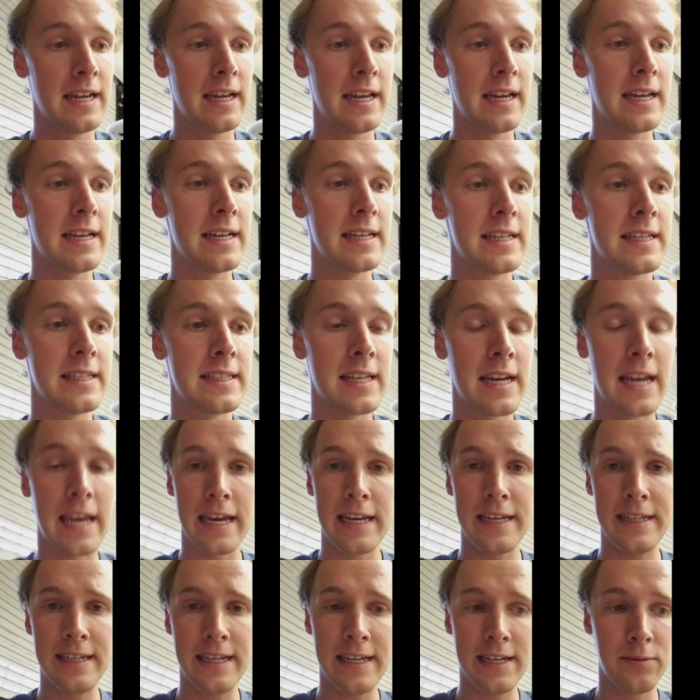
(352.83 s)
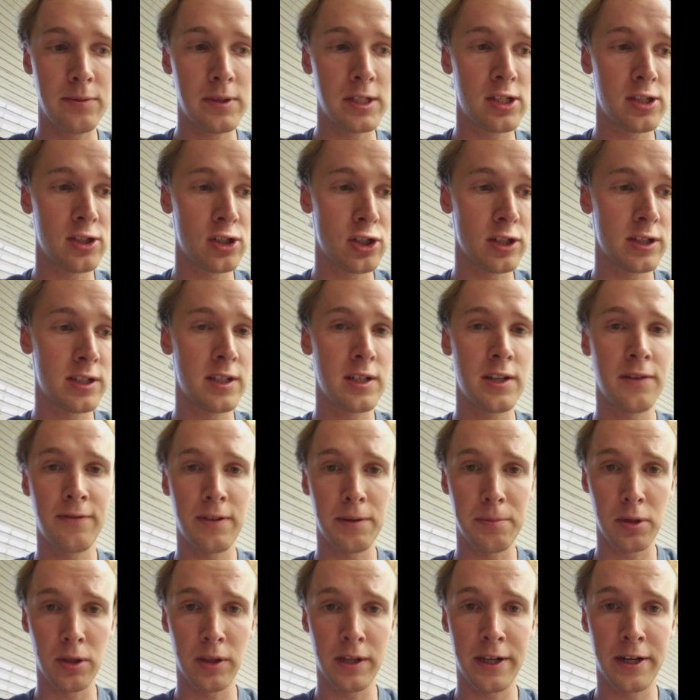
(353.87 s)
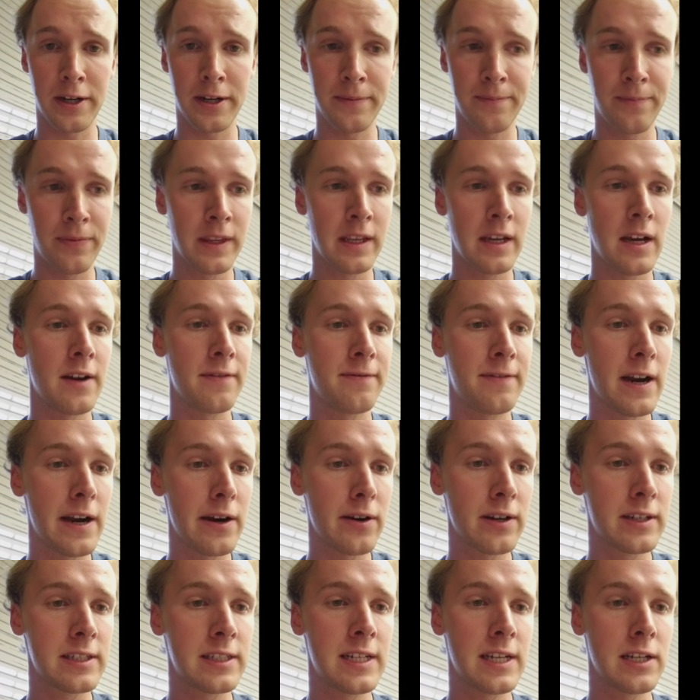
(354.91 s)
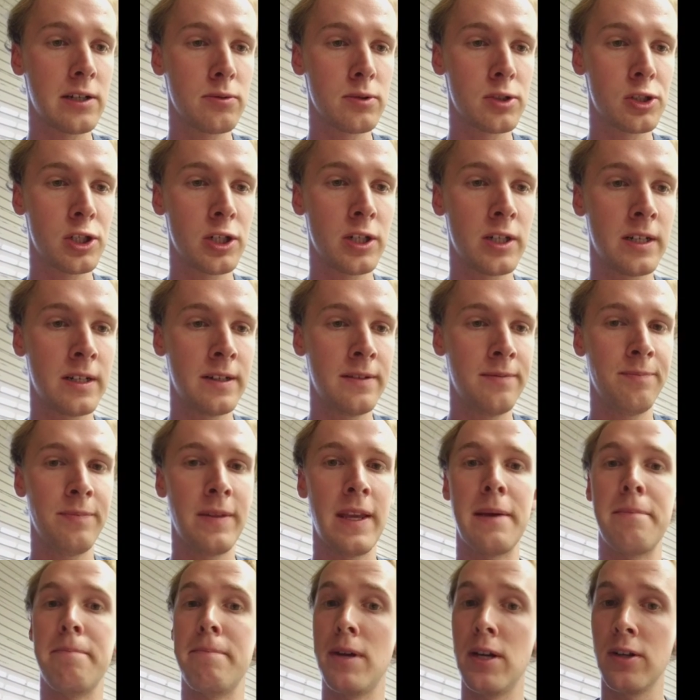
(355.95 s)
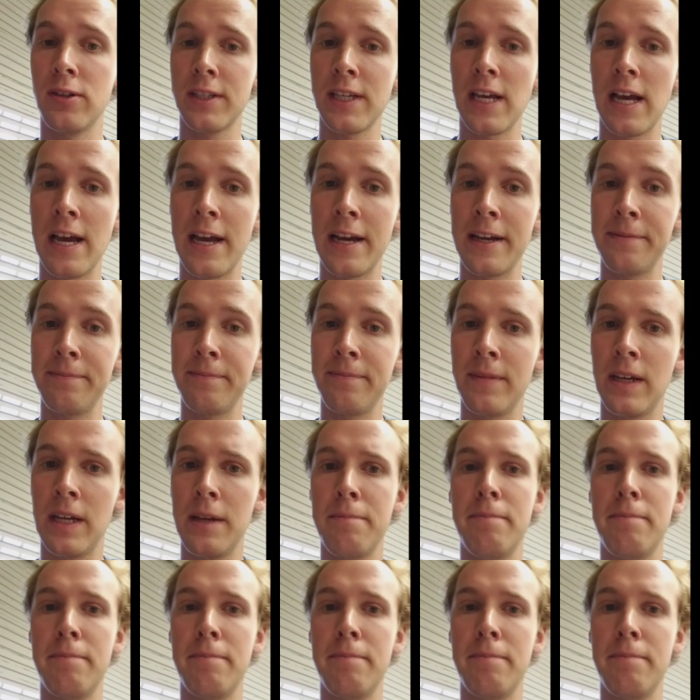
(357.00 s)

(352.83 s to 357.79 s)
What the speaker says: is an AED, which is just a defibrillator, a fire extinguisher, and Mearzyme.